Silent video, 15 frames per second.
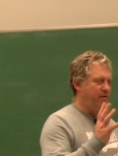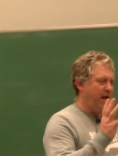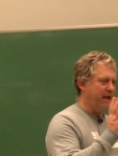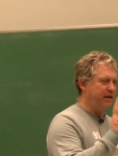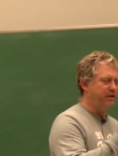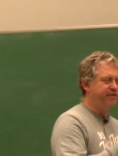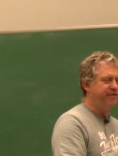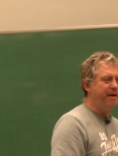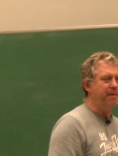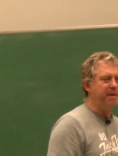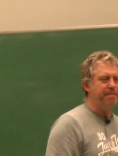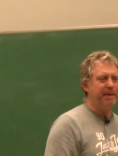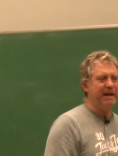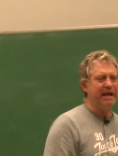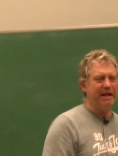at the very
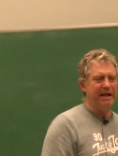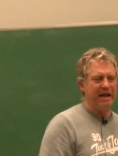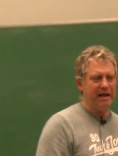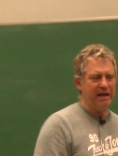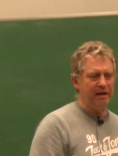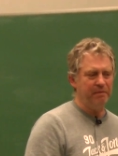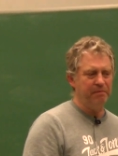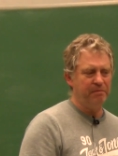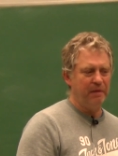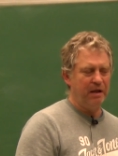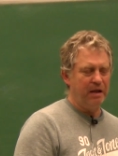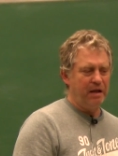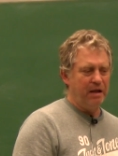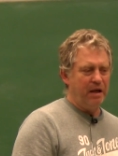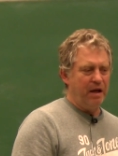beginning
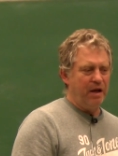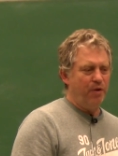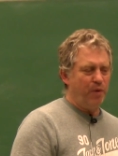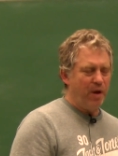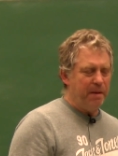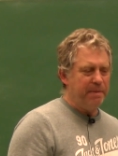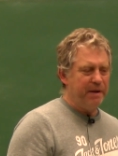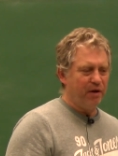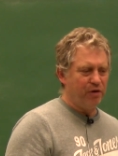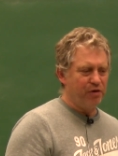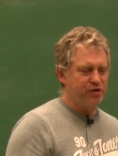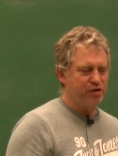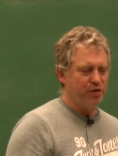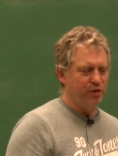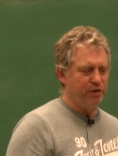will be
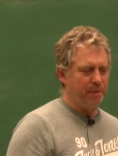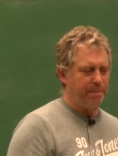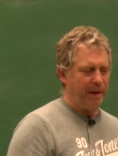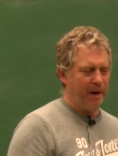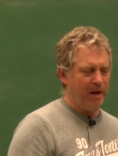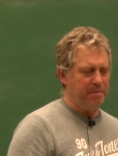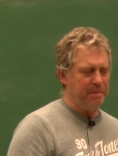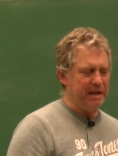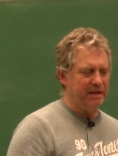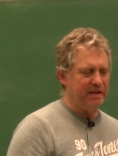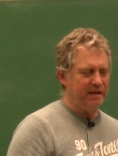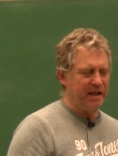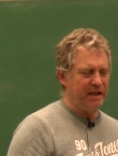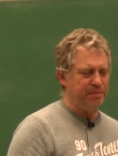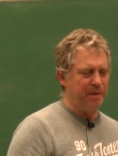also the parameter
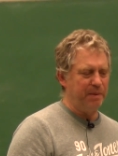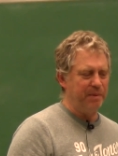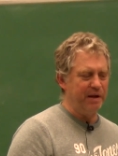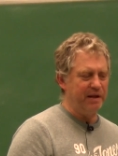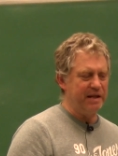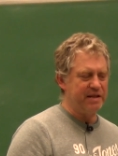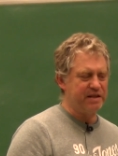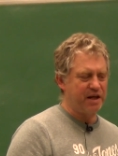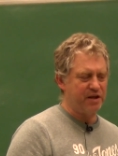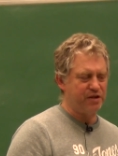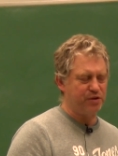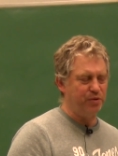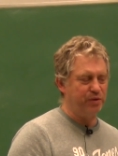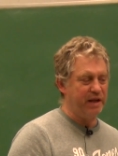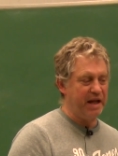that we will discuss
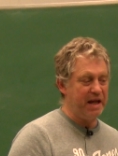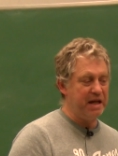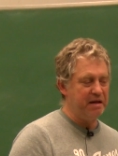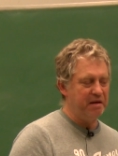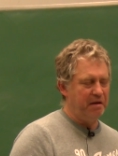today.